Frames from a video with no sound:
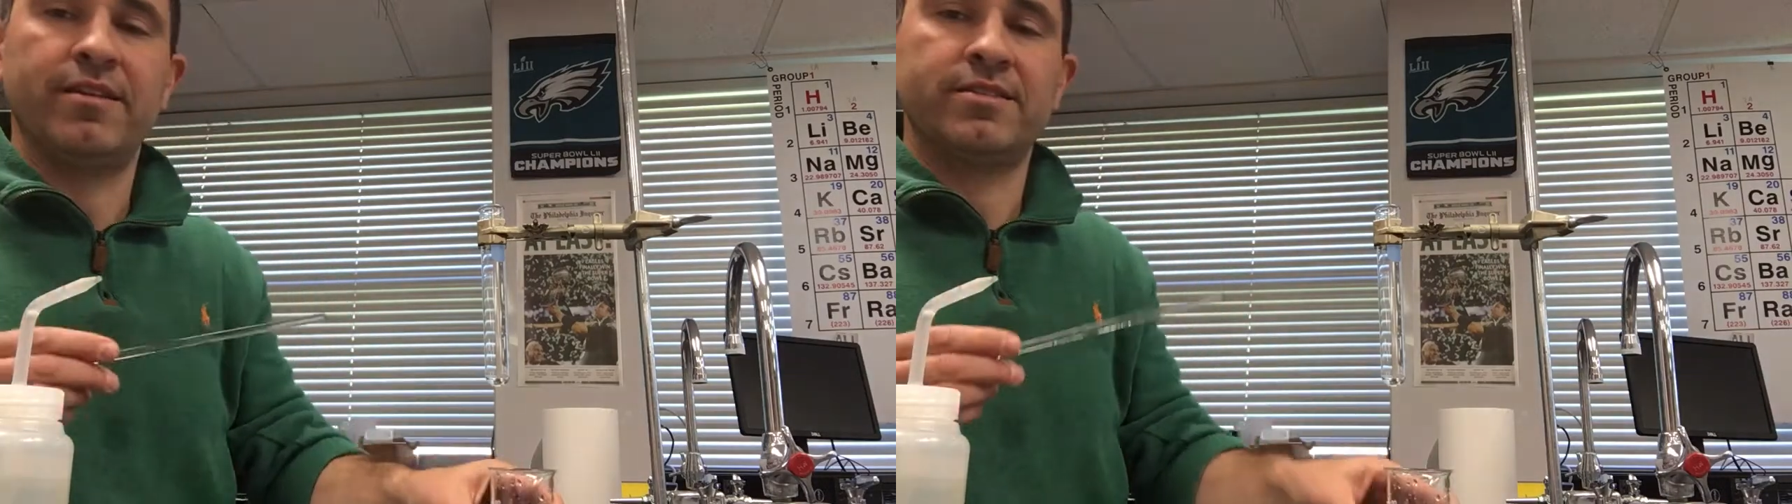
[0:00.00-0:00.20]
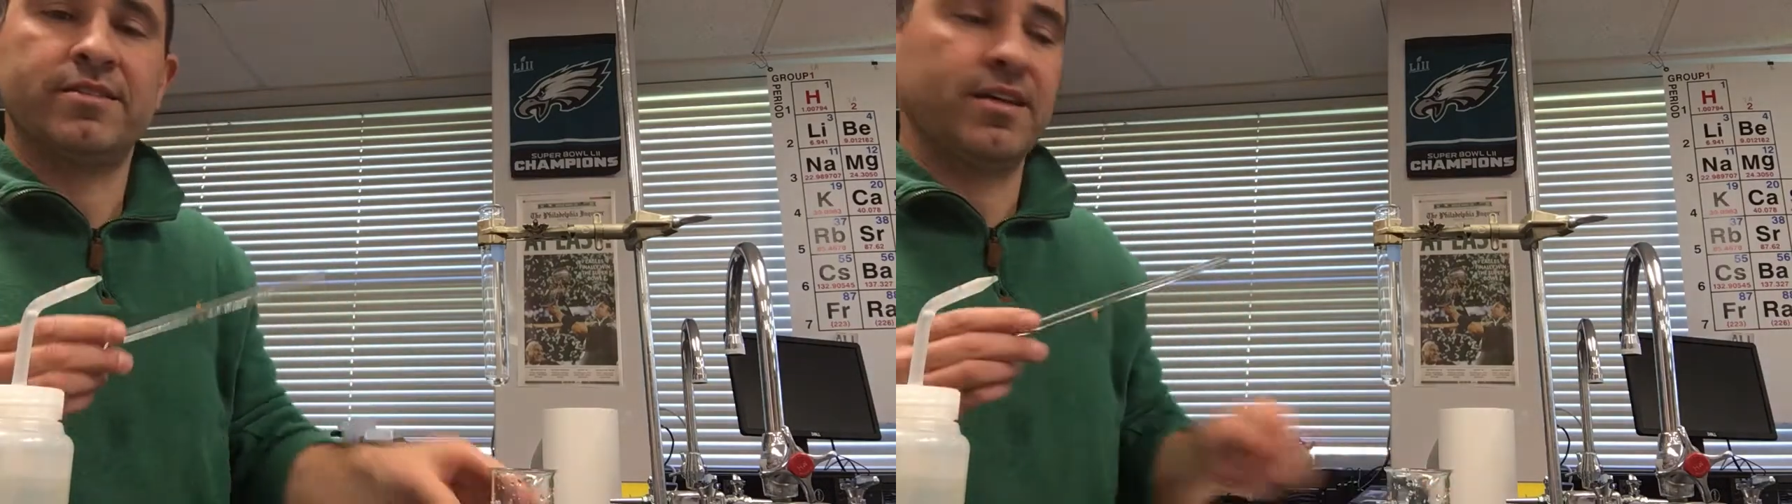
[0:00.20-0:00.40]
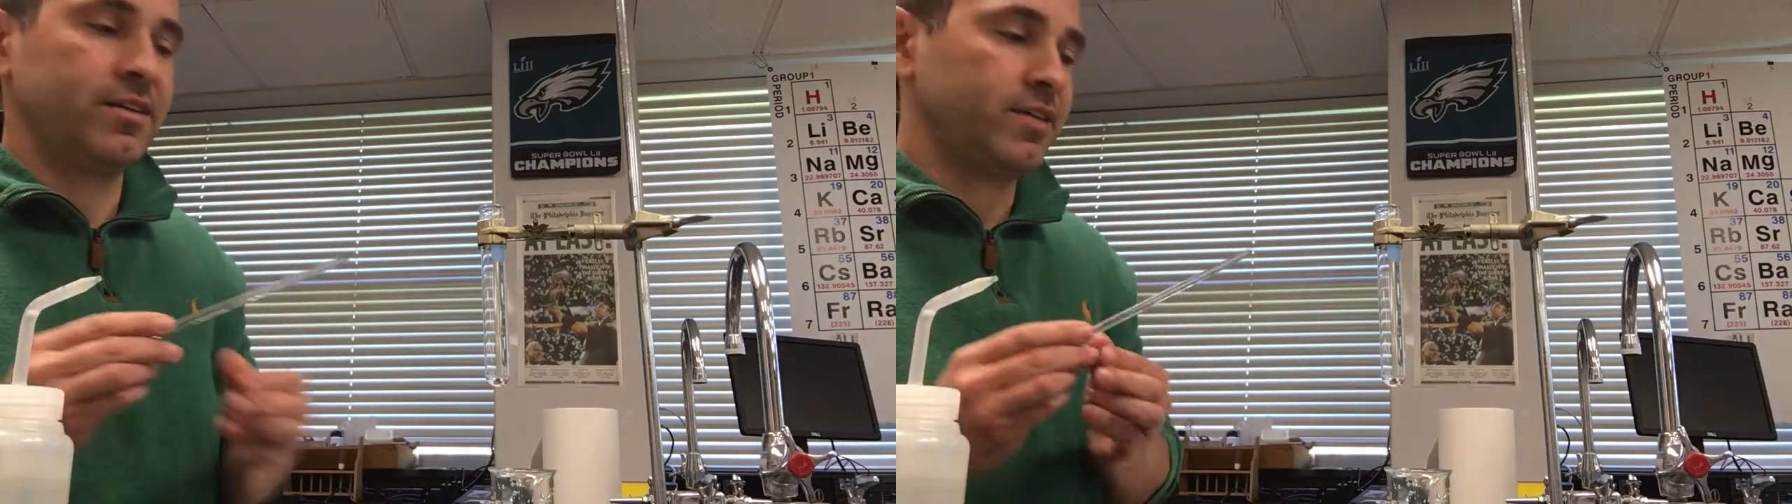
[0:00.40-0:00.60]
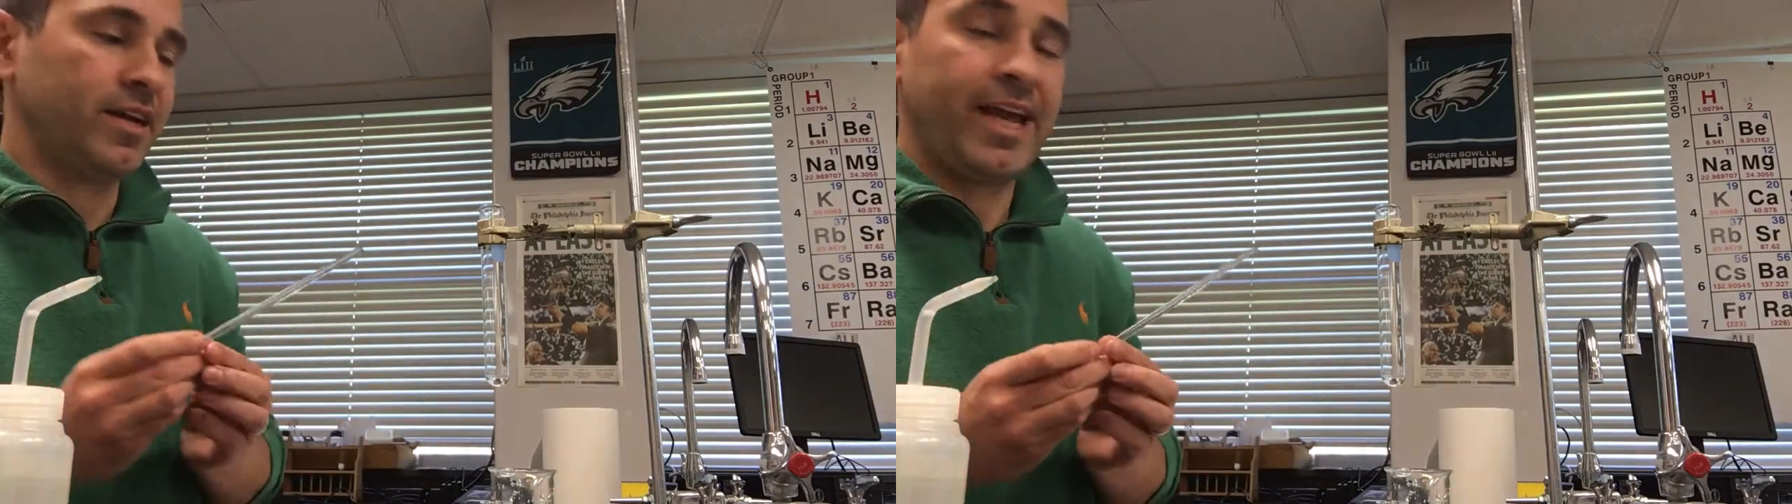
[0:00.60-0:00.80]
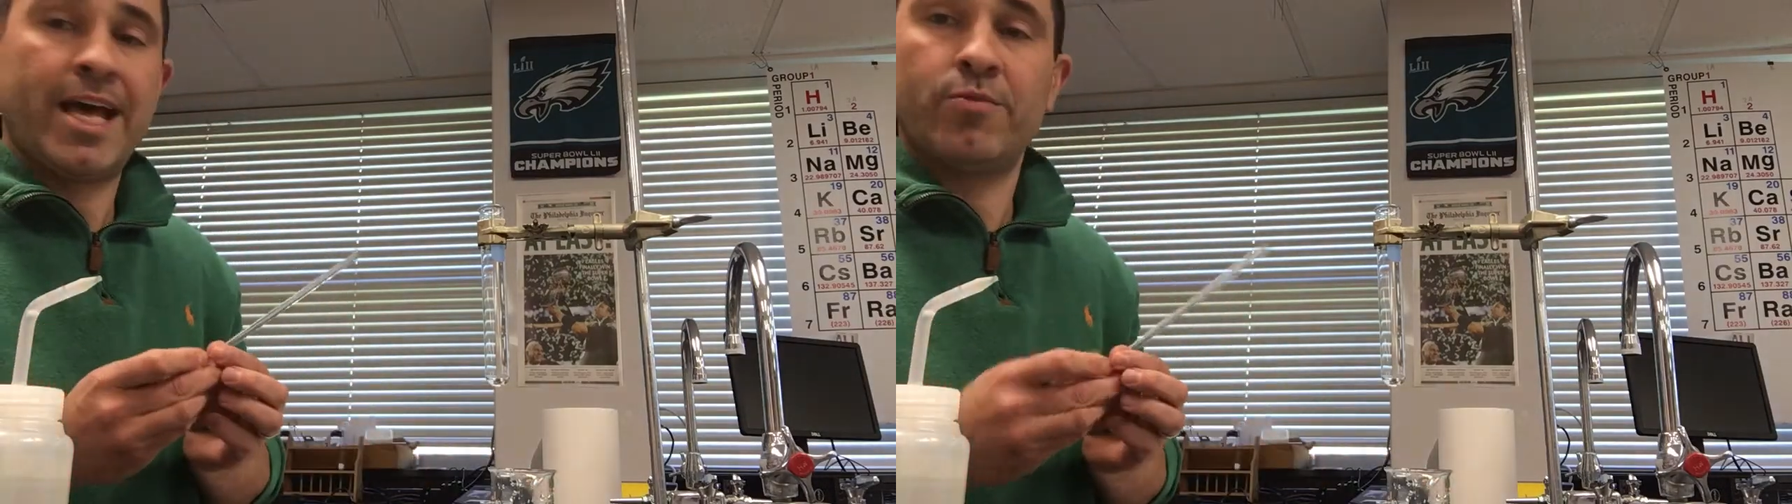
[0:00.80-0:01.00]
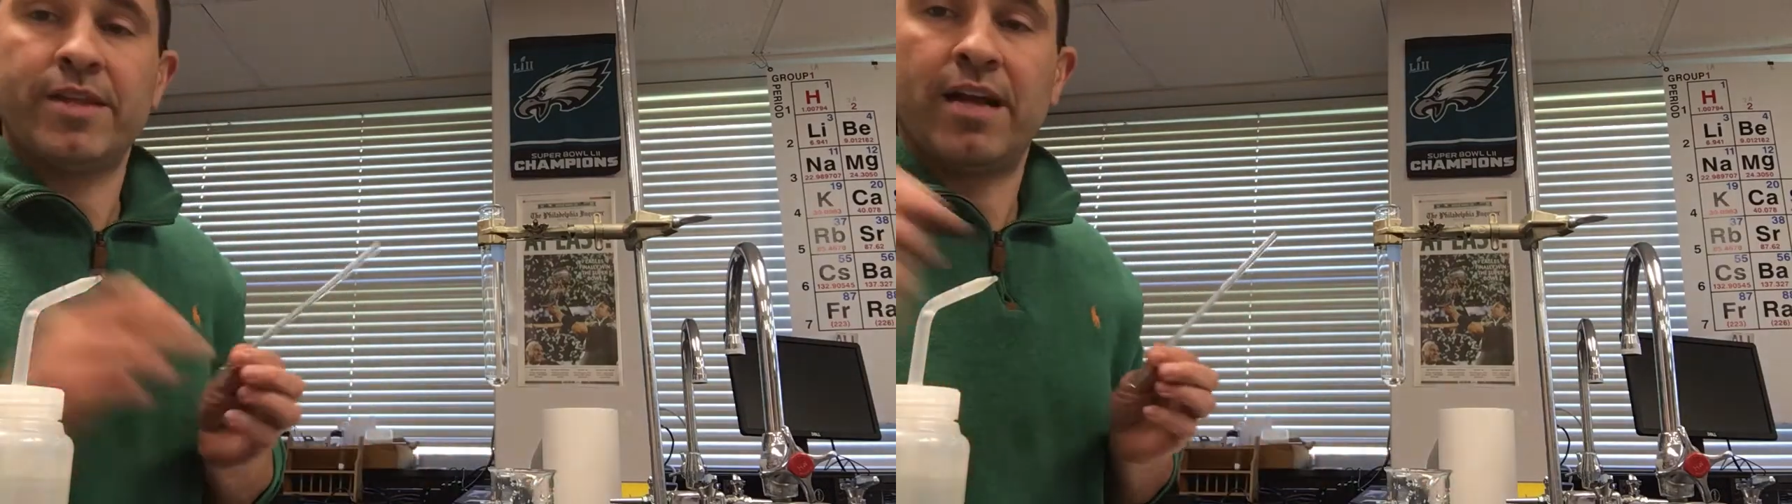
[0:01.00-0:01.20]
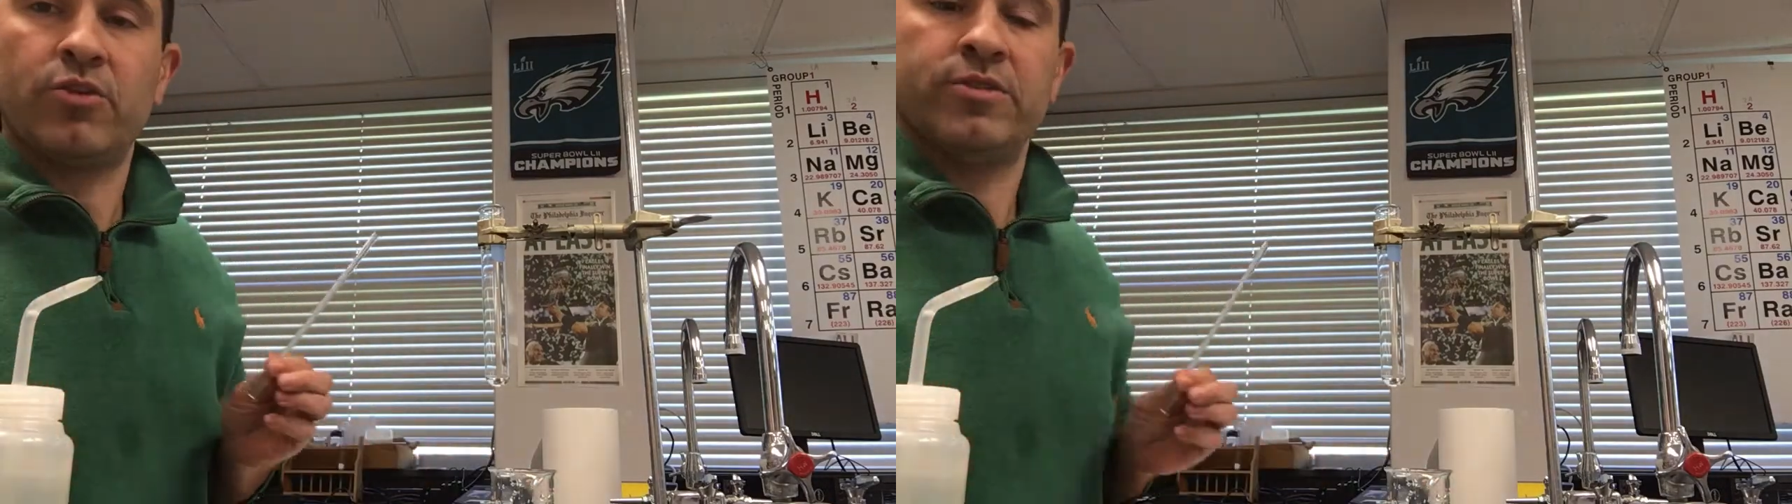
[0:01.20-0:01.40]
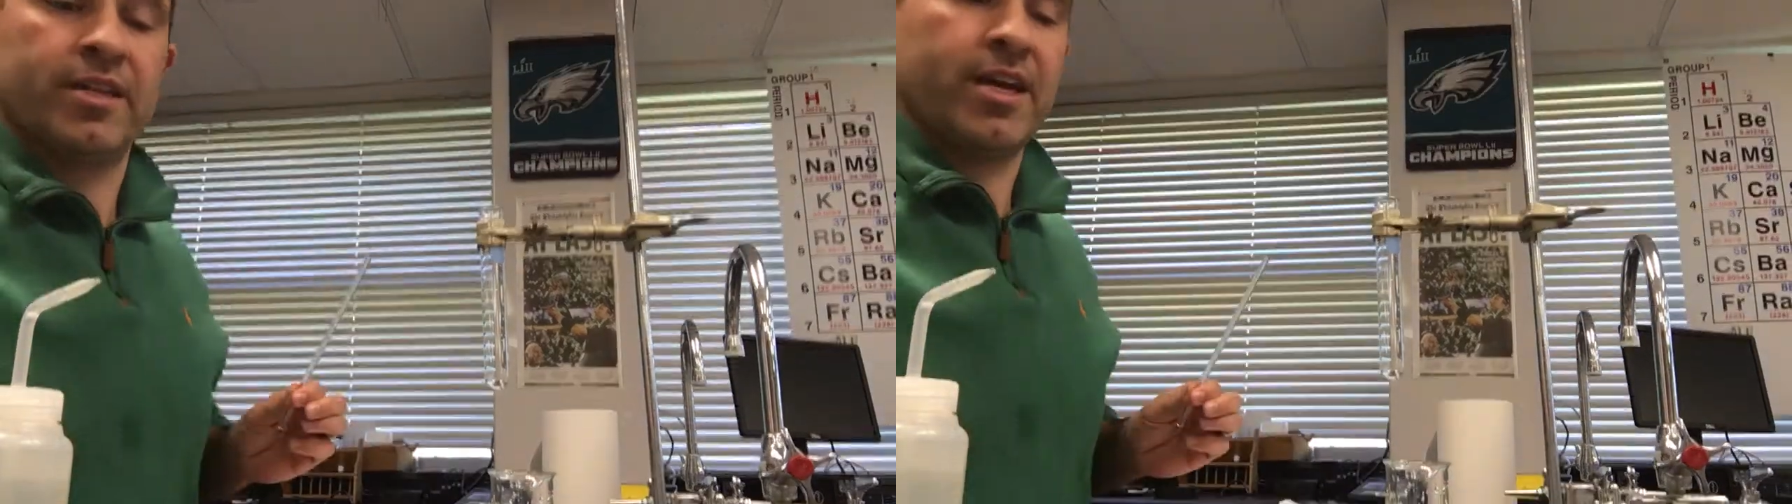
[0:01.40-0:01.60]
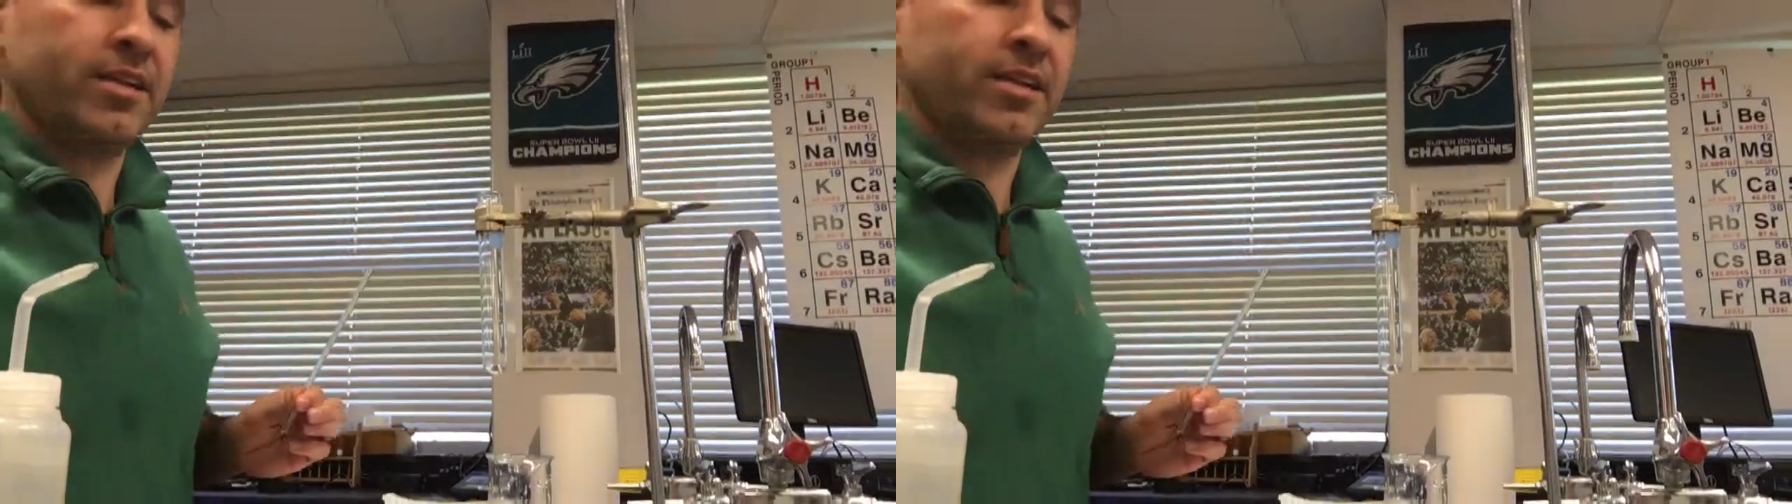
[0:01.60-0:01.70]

the sink as I can without losing any